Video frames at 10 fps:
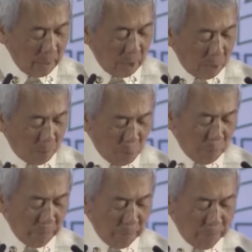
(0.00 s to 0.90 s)

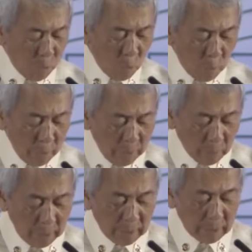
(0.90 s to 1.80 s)
Moving forward,
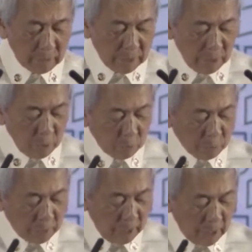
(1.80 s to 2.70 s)
we continue to
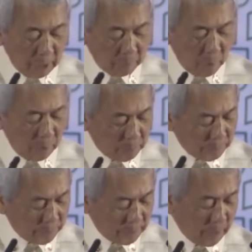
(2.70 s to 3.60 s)
take bolder
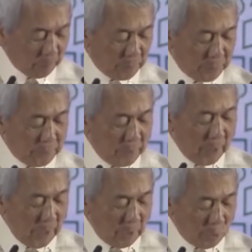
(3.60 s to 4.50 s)
steps
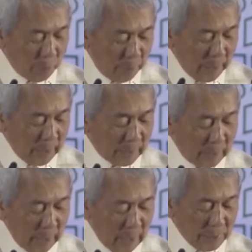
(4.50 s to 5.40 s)
to build an
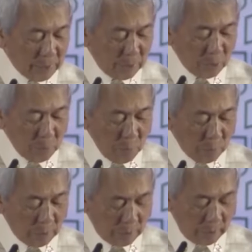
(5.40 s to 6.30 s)
ASEAN
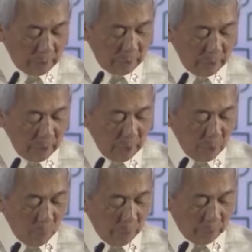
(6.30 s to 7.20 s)
community
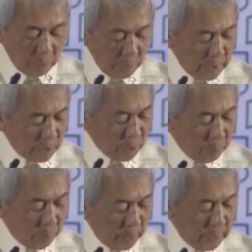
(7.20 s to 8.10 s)
with greater
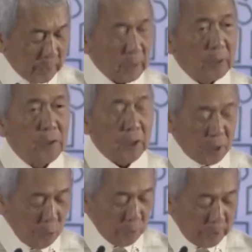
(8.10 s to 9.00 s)
political
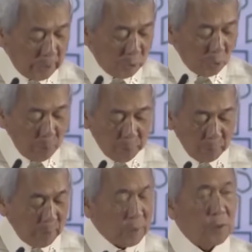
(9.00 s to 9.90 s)
security
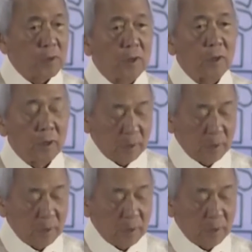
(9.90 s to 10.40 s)
cooperation,